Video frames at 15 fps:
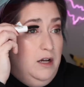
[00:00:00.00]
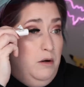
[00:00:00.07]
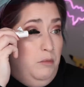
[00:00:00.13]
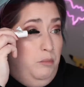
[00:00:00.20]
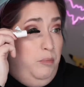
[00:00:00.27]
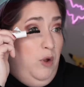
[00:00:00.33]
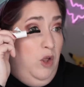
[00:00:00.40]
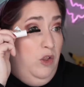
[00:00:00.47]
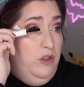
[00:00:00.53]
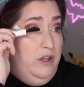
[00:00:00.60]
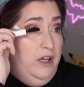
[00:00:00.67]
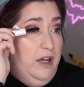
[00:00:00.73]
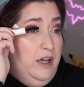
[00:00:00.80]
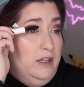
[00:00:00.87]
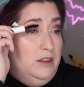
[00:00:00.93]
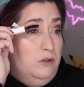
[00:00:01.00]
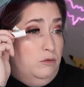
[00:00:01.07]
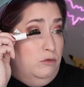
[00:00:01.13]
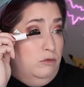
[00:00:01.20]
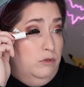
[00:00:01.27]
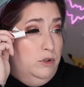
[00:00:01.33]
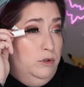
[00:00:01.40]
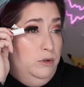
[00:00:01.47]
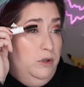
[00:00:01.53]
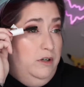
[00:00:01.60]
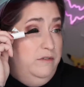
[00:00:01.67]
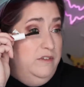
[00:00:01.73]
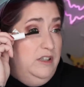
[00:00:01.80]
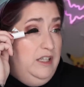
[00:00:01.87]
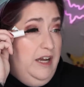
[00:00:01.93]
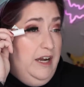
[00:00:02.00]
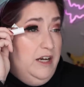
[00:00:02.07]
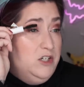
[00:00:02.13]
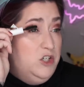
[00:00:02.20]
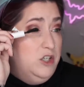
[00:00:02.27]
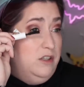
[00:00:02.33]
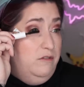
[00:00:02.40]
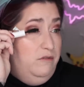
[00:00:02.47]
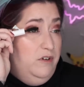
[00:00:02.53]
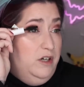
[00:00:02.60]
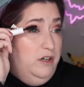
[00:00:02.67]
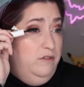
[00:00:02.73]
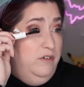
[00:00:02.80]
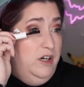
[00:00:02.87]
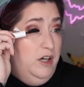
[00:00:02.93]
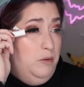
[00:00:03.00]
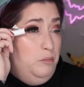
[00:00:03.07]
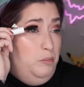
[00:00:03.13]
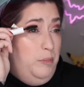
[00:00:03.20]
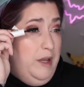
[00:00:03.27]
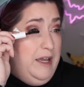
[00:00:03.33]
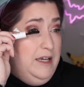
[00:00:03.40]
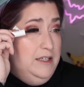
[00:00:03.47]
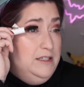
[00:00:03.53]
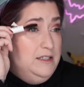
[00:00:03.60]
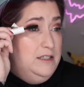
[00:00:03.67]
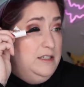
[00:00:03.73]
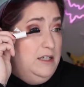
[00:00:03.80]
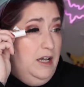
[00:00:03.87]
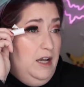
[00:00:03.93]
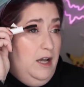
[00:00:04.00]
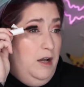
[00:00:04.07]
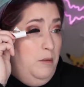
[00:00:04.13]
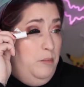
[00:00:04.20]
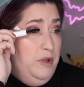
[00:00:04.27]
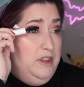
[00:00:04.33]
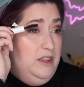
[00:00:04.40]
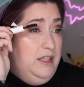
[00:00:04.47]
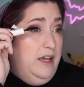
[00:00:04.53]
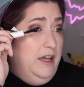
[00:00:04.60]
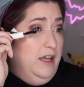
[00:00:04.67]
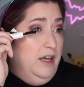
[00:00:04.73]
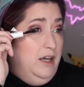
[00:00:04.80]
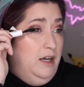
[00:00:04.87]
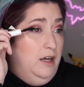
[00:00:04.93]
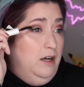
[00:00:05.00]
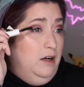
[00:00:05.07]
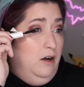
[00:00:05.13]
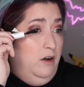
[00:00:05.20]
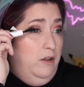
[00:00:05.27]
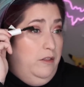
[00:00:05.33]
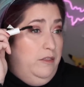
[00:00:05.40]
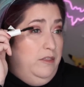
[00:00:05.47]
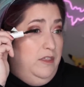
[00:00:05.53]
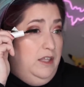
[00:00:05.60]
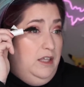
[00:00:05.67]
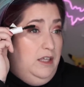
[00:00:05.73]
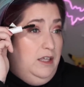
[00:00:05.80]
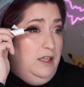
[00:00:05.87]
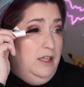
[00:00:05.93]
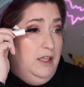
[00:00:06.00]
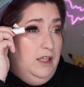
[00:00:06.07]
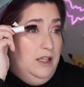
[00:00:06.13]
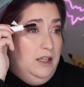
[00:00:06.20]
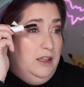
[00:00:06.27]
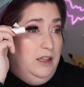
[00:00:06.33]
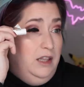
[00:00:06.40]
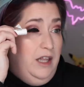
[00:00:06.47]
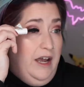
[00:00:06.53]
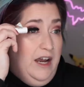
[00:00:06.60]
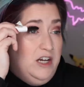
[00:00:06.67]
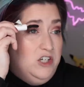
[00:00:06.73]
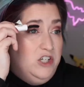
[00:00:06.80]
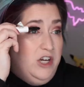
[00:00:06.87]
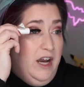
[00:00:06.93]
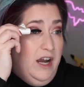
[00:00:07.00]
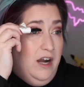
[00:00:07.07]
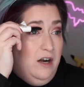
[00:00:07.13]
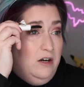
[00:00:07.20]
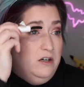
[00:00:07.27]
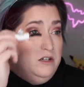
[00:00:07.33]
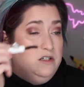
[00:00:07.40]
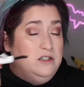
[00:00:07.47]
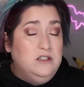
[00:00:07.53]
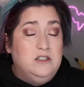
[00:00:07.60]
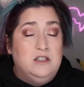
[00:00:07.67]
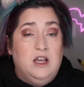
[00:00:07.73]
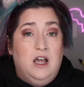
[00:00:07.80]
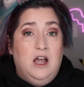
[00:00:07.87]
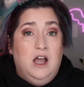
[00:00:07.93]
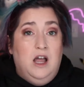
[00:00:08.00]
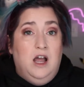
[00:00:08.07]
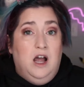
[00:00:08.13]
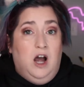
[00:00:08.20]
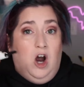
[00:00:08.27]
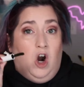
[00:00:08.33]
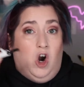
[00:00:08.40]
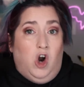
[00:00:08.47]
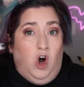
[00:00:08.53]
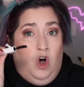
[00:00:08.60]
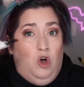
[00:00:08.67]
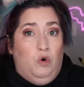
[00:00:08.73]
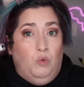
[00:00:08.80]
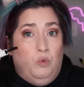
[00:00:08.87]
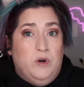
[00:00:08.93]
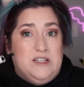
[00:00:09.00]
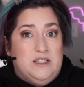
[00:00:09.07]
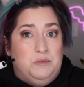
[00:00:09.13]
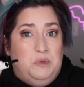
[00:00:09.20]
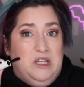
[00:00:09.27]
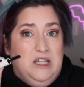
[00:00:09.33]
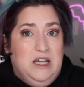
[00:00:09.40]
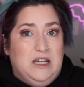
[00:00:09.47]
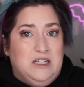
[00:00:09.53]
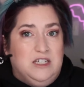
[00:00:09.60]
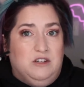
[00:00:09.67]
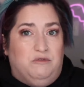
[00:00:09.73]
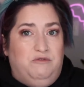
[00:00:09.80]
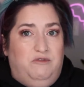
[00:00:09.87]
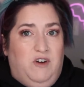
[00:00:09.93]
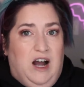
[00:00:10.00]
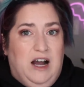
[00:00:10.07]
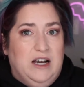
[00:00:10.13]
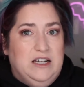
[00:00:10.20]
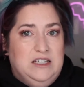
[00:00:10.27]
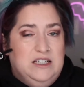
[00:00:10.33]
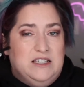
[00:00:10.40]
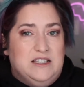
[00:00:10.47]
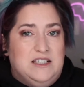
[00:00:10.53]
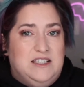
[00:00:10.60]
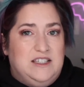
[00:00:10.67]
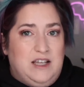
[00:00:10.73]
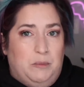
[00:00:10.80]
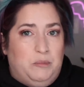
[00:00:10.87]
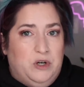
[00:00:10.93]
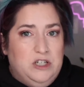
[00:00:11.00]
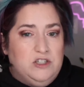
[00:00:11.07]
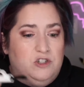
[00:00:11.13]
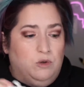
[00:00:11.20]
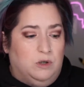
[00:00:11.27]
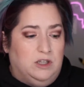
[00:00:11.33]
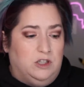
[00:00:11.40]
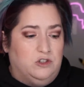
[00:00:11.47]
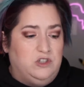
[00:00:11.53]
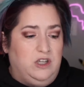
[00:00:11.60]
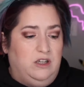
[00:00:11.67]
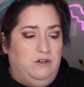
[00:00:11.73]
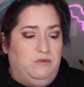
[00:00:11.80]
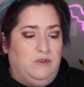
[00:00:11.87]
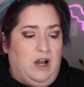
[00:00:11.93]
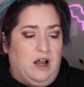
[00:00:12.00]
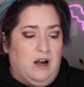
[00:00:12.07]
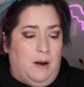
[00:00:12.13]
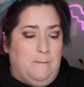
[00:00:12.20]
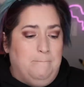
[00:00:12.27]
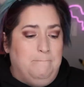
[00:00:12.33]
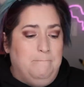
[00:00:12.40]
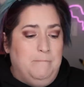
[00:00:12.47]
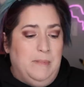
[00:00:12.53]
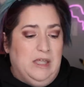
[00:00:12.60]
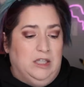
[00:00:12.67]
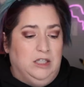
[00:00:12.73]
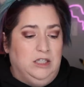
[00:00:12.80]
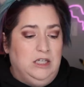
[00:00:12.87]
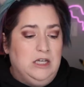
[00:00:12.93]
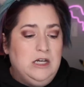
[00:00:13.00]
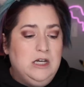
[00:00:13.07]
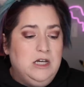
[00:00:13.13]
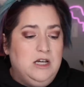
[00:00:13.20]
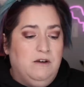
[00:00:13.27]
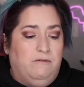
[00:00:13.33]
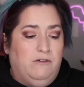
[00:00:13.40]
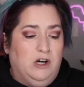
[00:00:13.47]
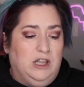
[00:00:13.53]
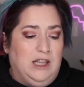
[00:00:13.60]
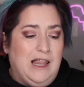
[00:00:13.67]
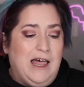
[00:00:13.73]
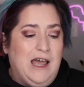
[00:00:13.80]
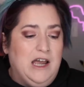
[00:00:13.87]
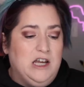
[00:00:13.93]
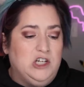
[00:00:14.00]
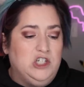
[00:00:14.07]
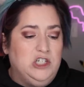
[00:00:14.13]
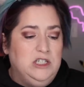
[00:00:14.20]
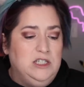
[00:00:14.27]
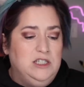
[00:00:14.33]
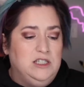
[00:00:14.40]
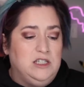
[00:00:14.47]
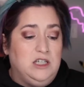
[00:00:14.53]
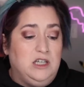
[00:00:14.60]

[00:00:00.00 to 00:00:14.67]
bulk at the root of the lash, at the very, very base, but then the lash hairs are all wispy and defined and separate so it looks like you've got a million different lashes